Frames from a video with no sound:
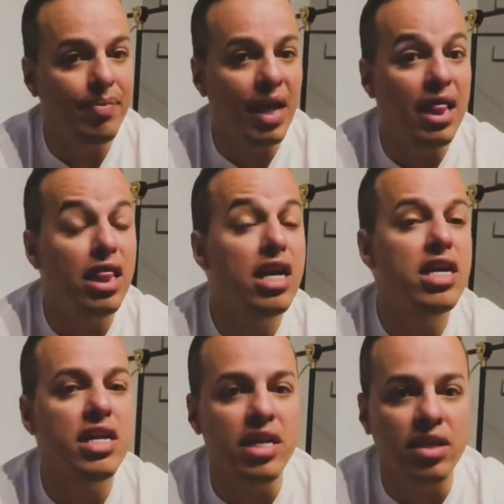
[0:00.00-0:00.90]
and
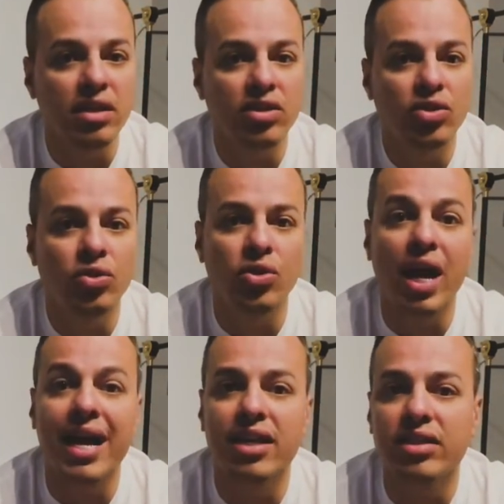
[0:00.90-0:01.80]
learning to
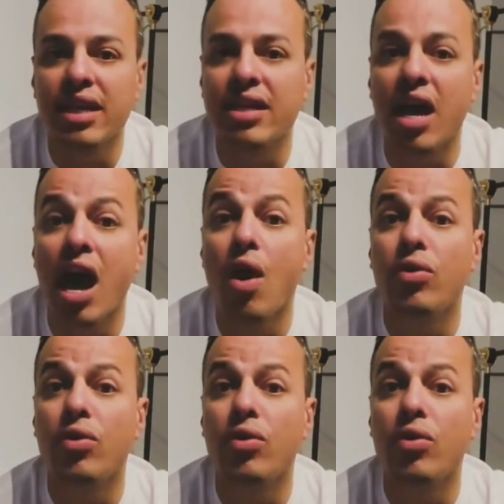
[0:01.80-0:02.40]
understand how